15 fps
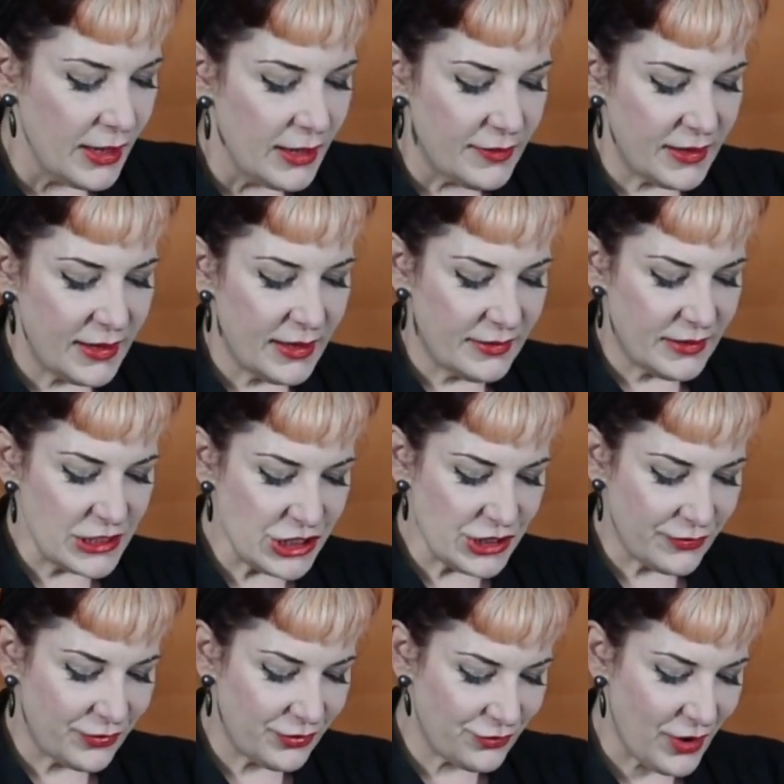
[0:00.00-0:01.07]
The addition
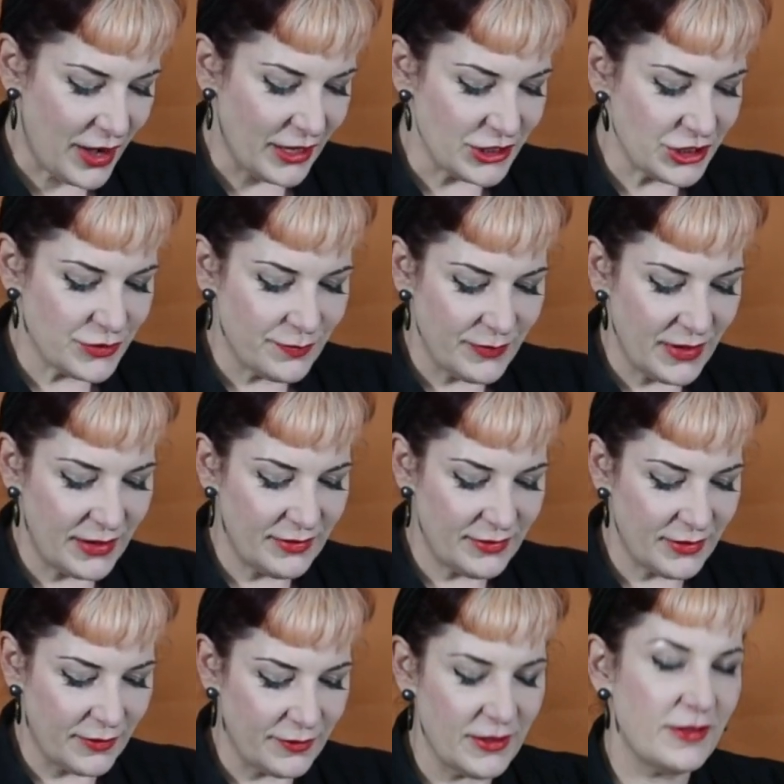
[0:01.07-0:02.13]
of stretch means
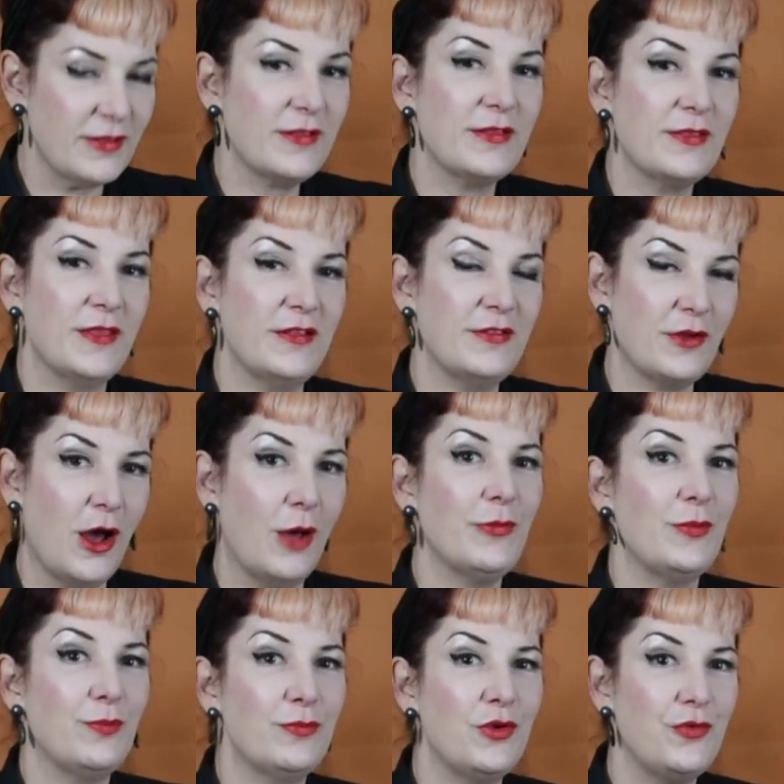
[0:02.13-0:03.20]
that this
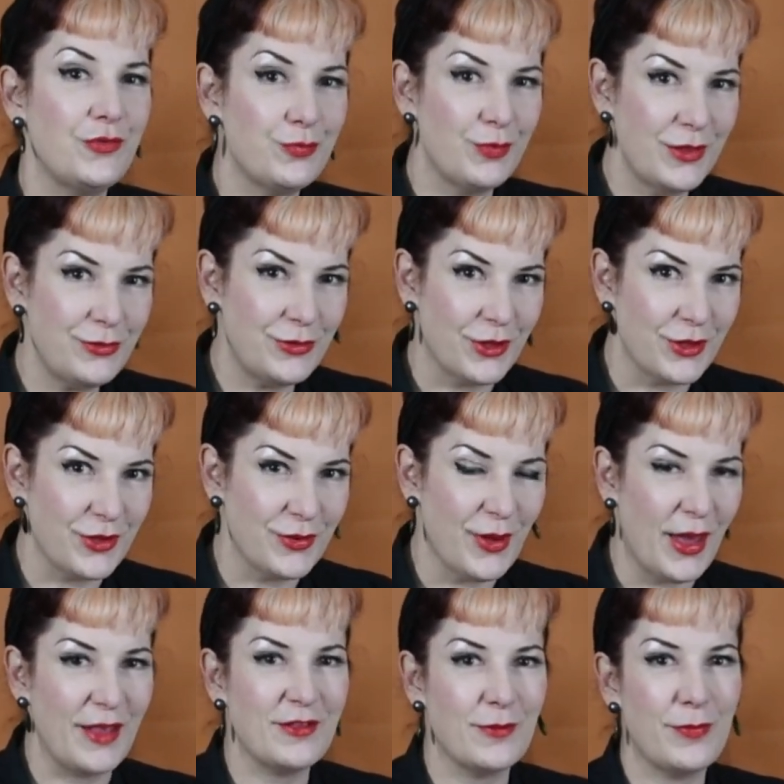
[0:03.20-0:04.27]
garment moves with you,
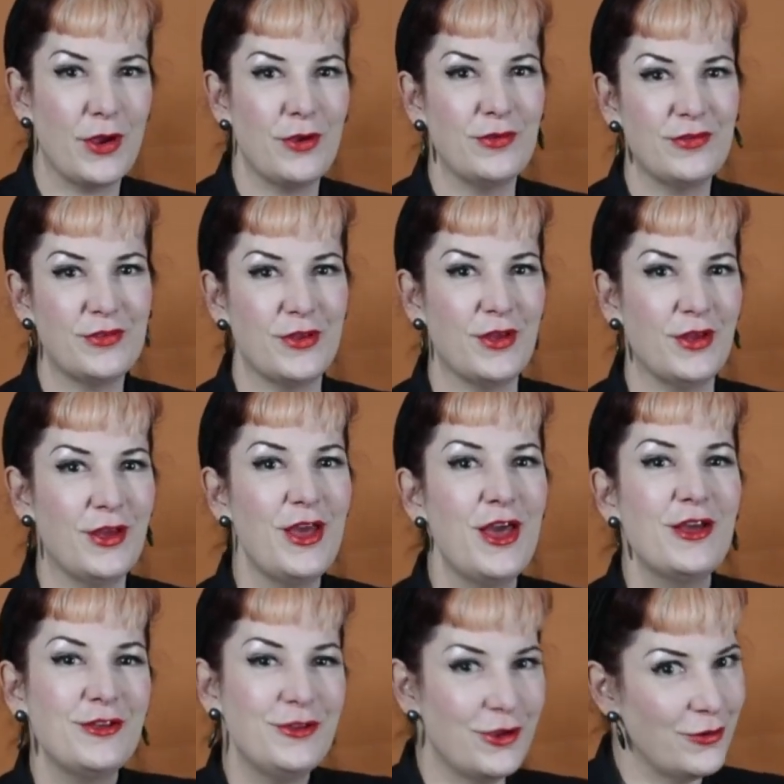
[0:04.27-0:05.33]
as opposed to
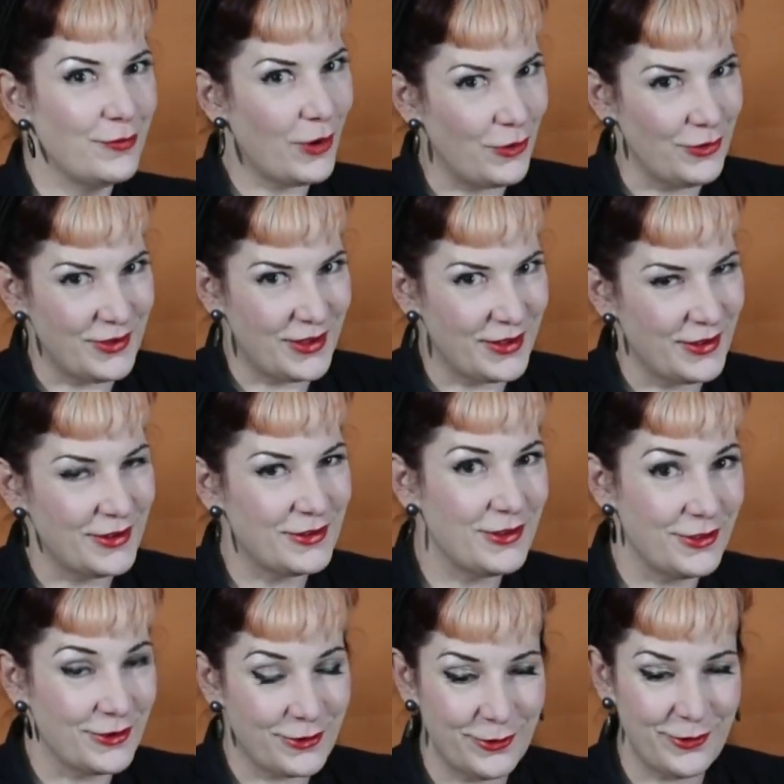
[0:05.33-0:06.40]
you moulding to
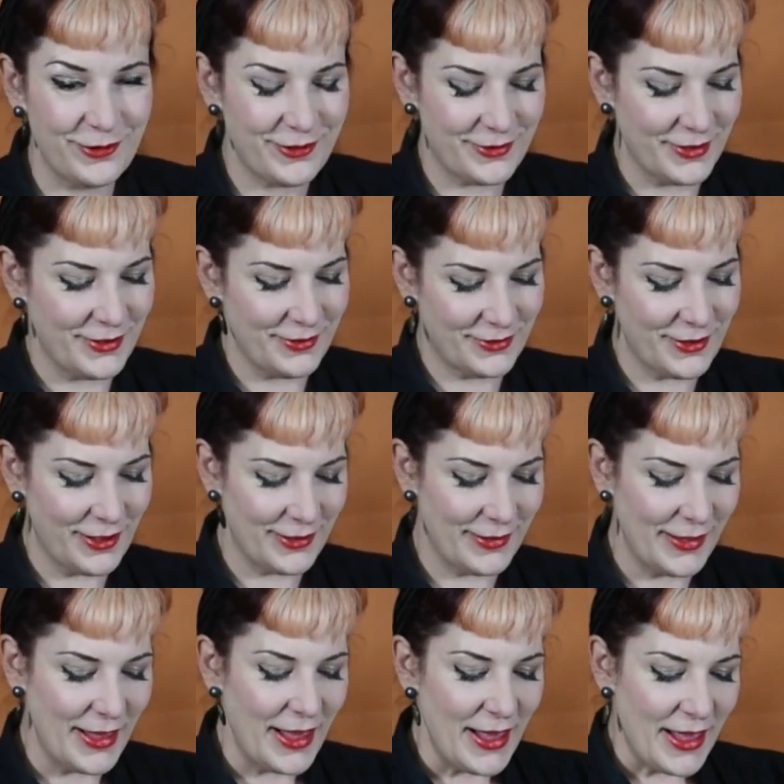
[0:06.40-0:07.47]
the corset. So
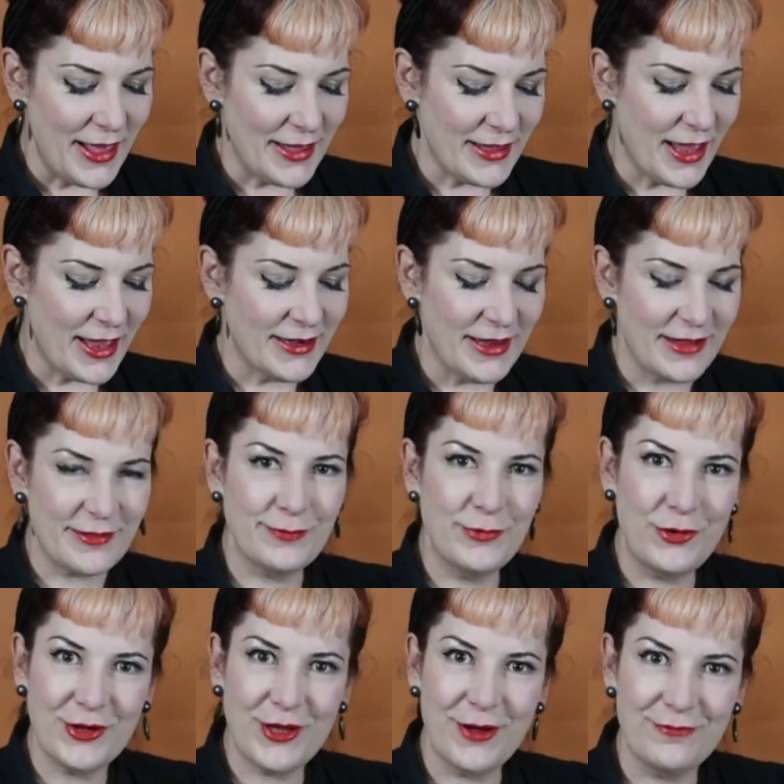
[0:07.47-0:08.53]
again, it's
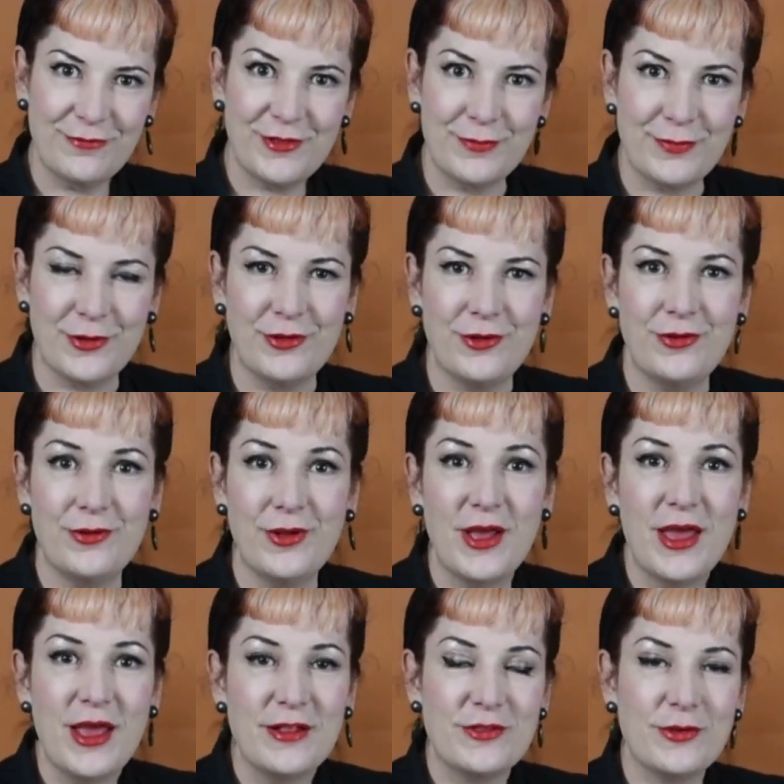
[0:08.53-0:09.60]
more comfortable
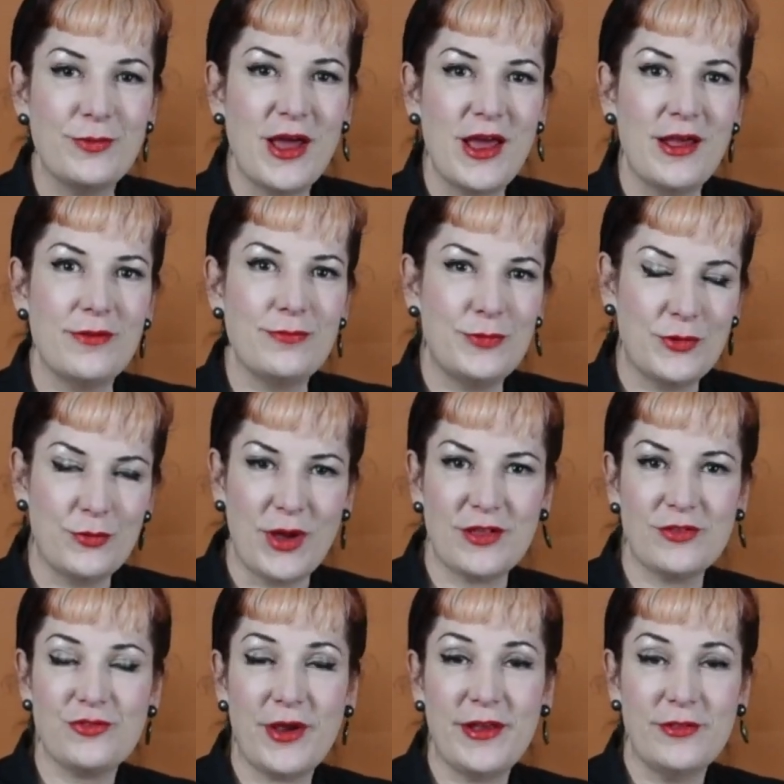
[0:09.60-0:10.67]
to wear
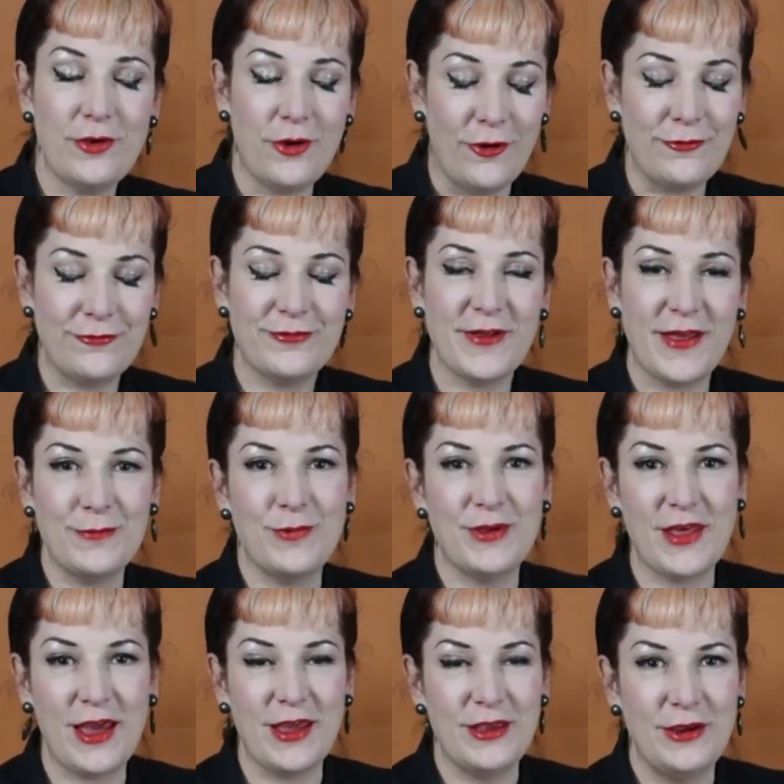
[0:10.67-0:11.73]
straight off,
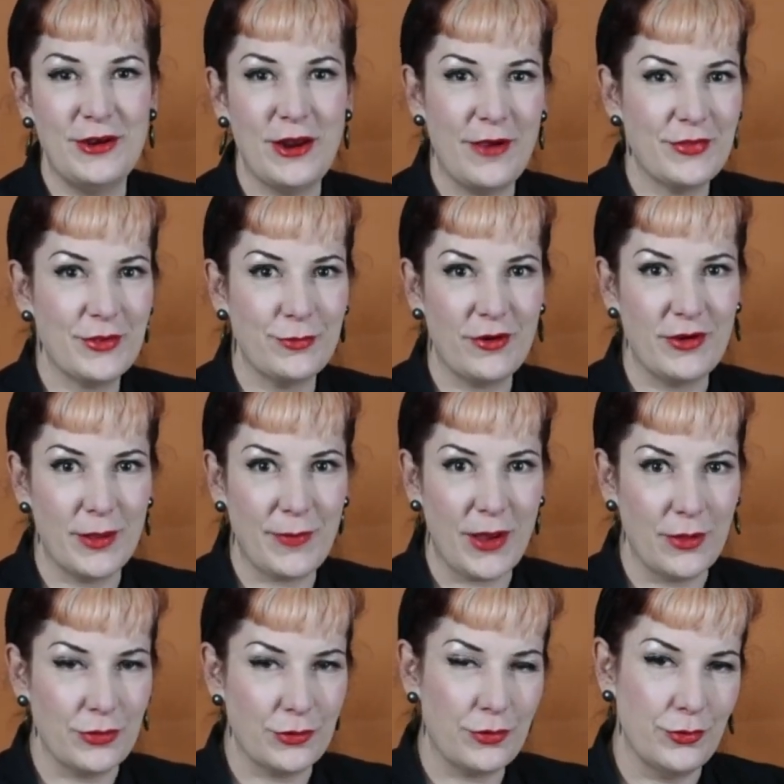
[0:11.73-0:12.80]
without you don't have to worry
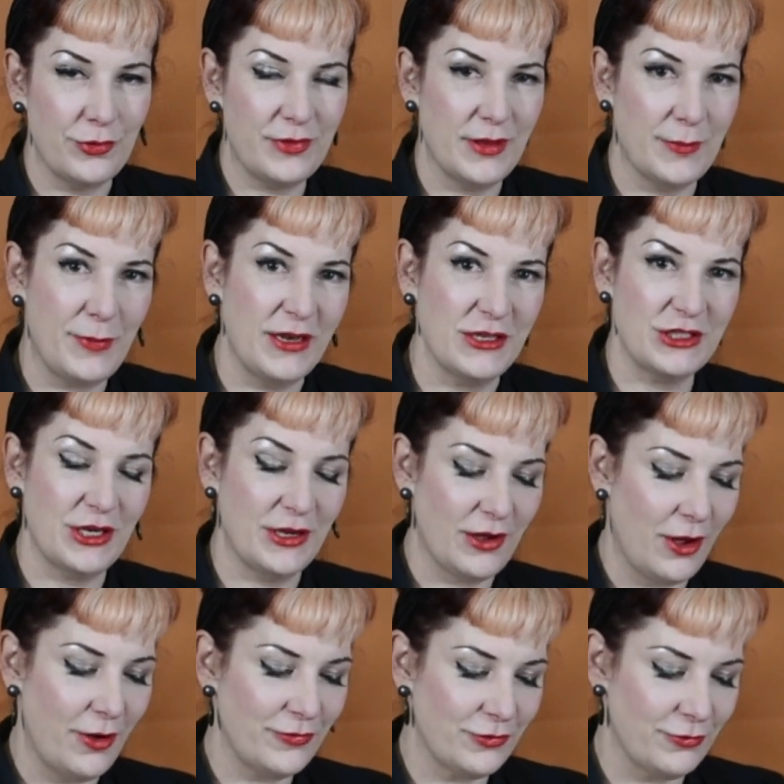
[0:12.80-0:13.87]
about the corset pinching
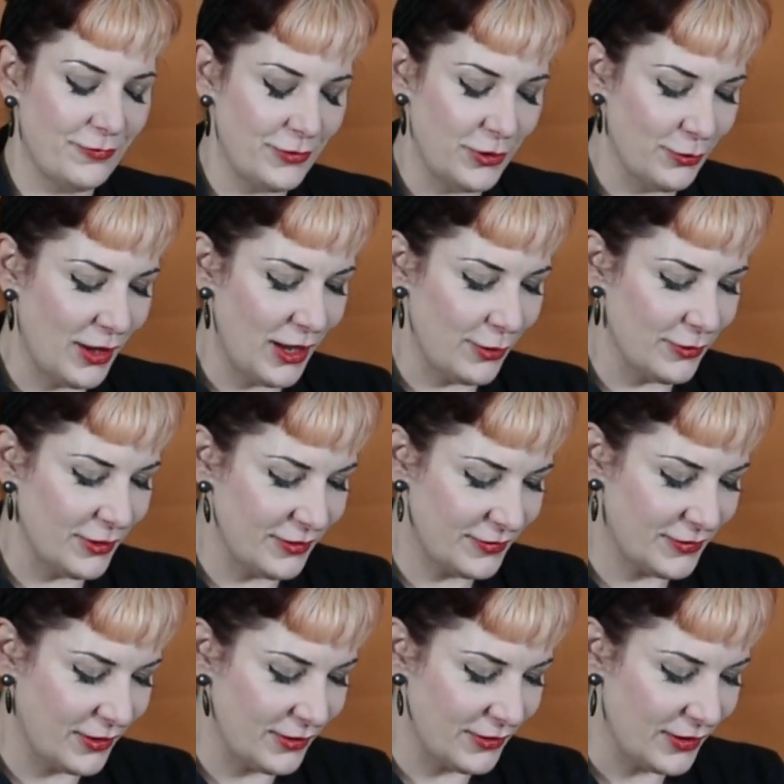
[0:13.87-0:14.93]
after a few hours.
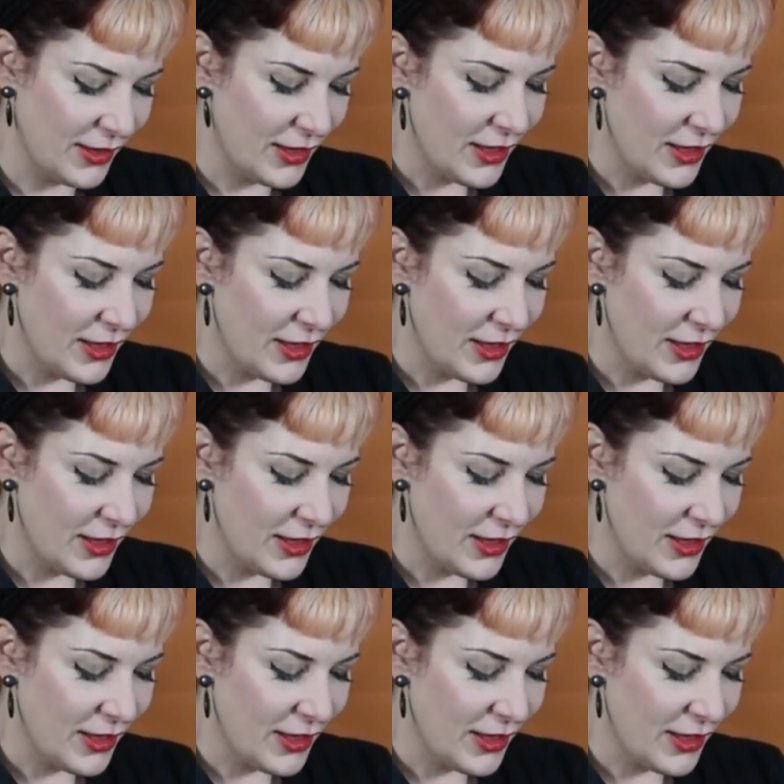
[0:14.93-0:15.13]
So